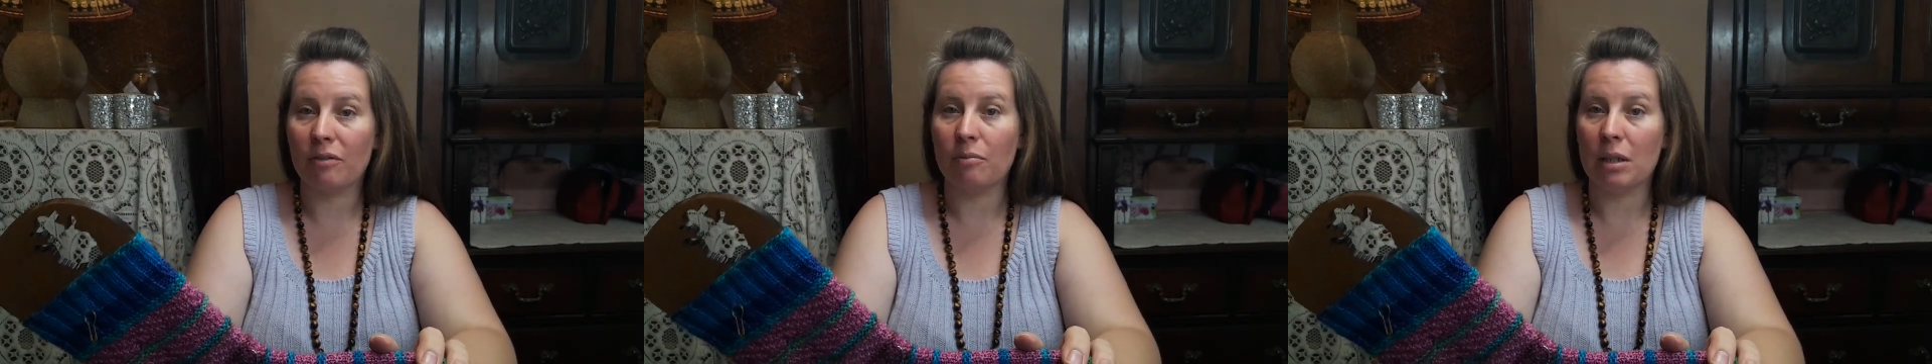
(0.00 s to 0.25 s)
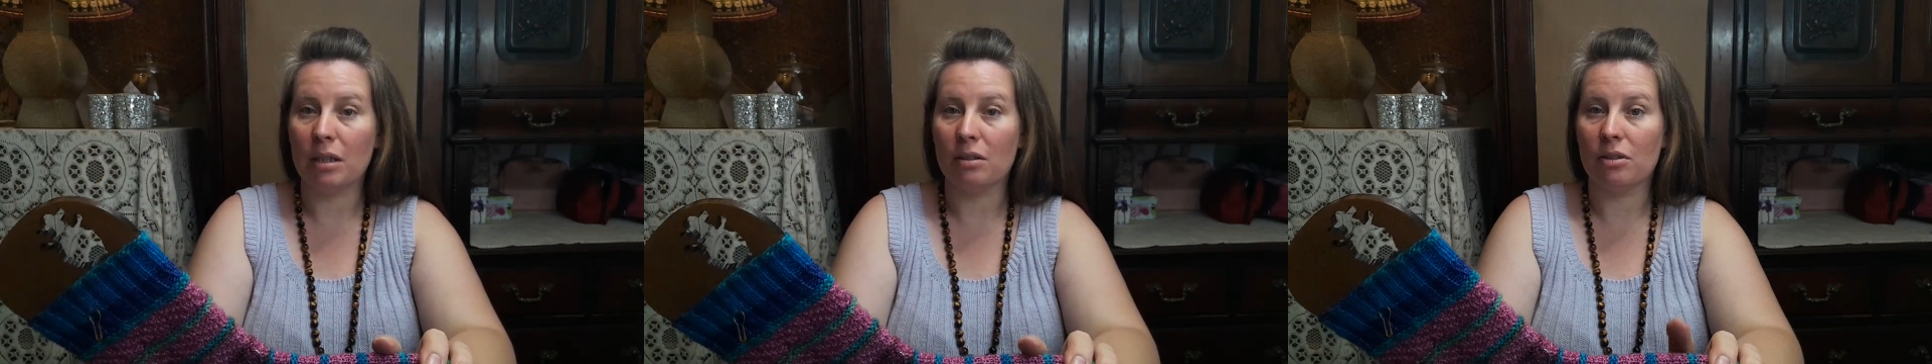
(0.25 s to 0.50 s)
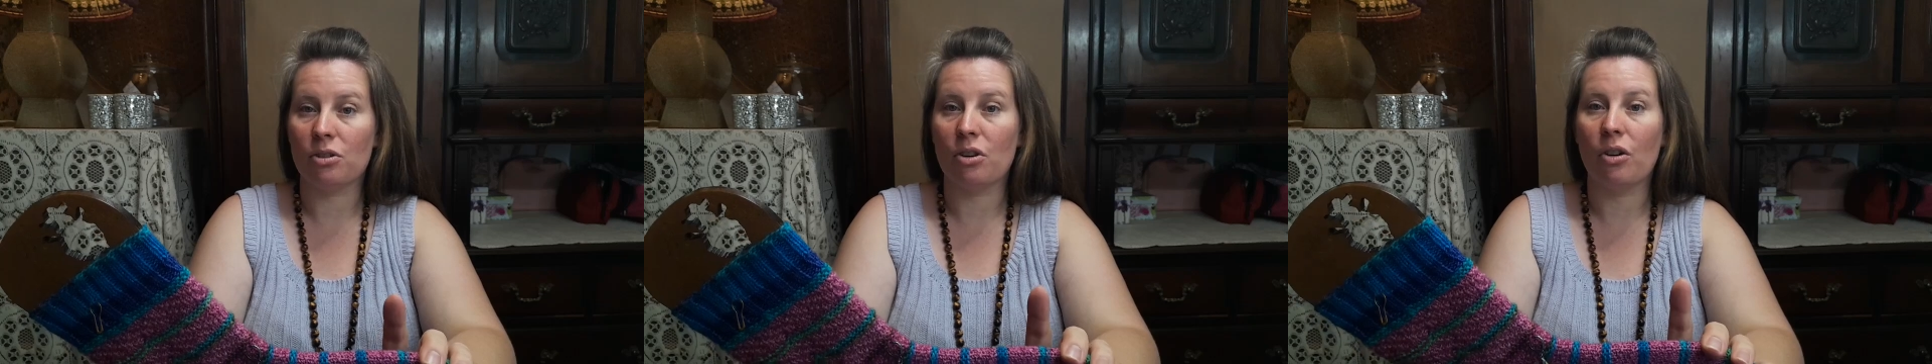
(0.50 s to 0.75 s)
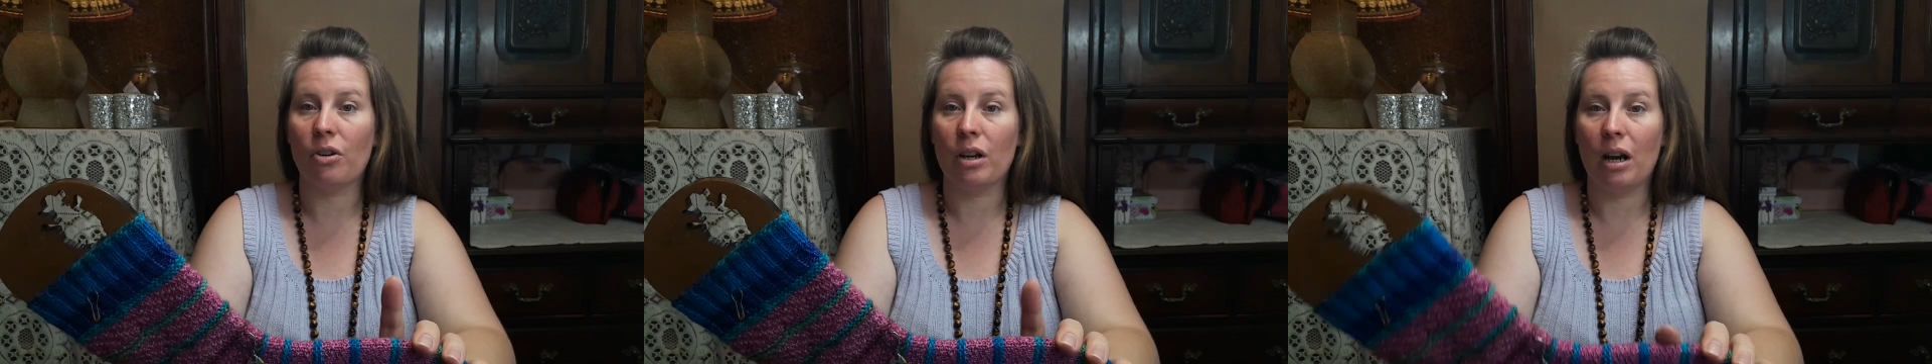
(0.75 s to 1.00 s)
meters
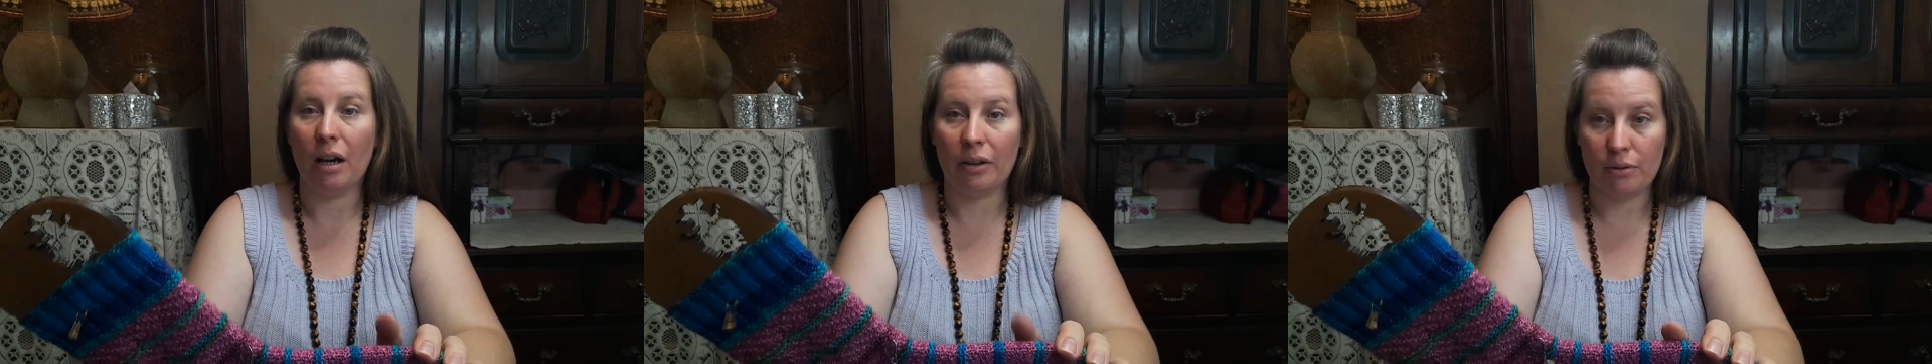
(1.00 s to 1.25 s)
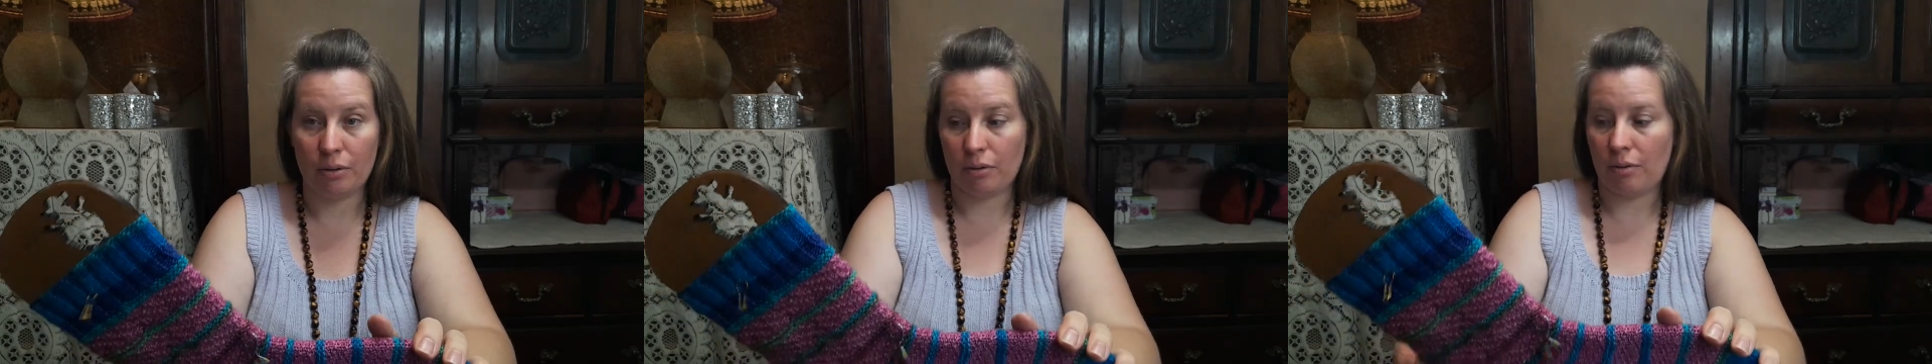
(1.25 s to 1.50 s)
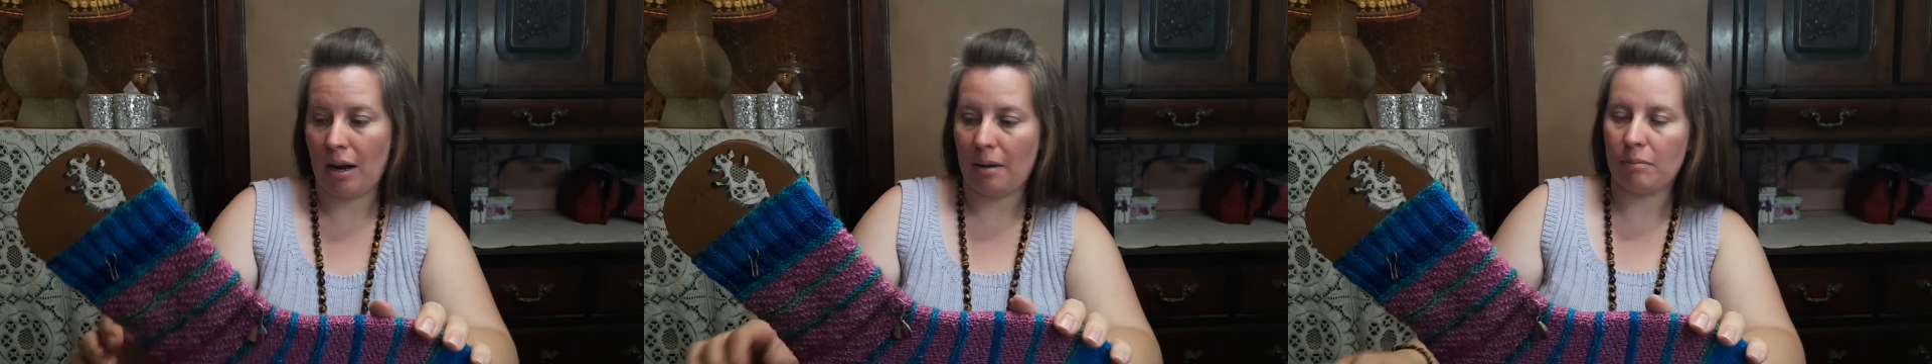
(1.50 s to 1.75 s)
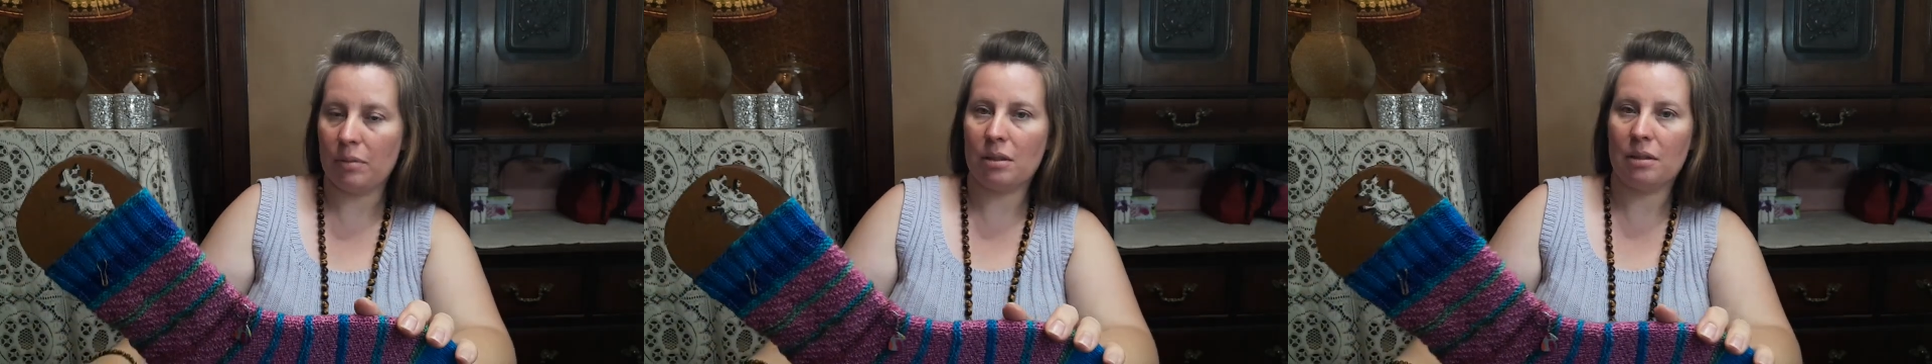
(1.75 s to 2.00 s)
on 100
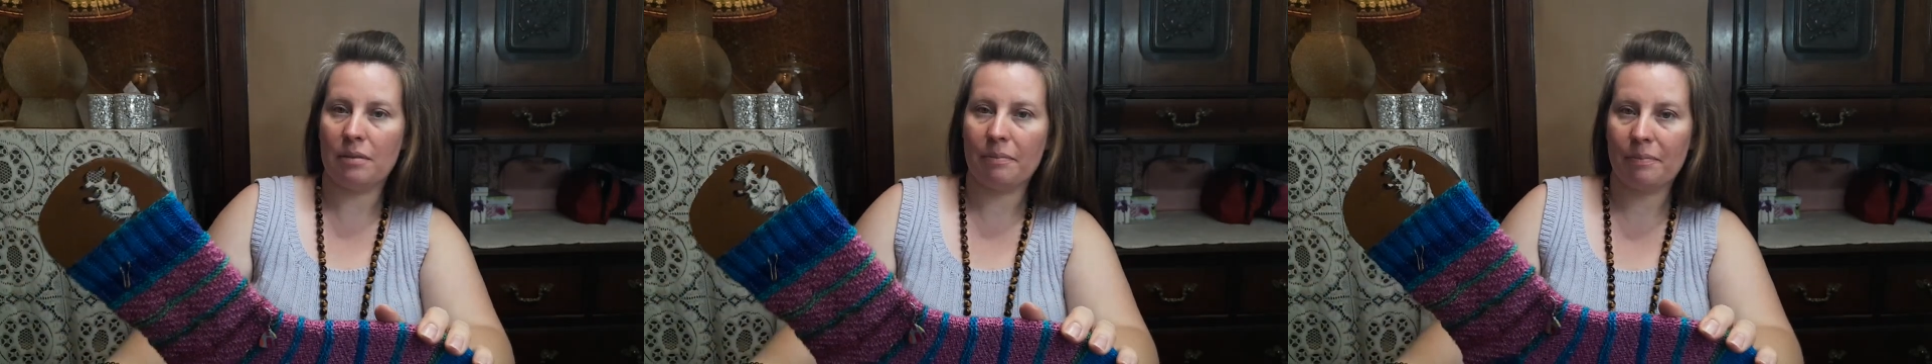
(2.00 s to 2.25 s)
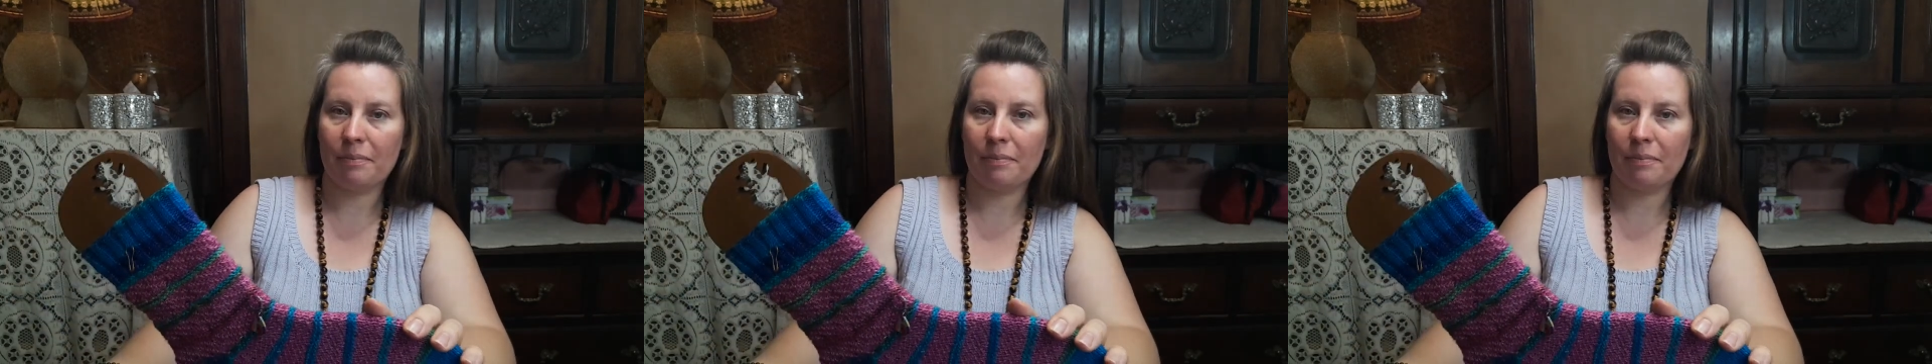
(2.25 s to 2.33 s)
grams.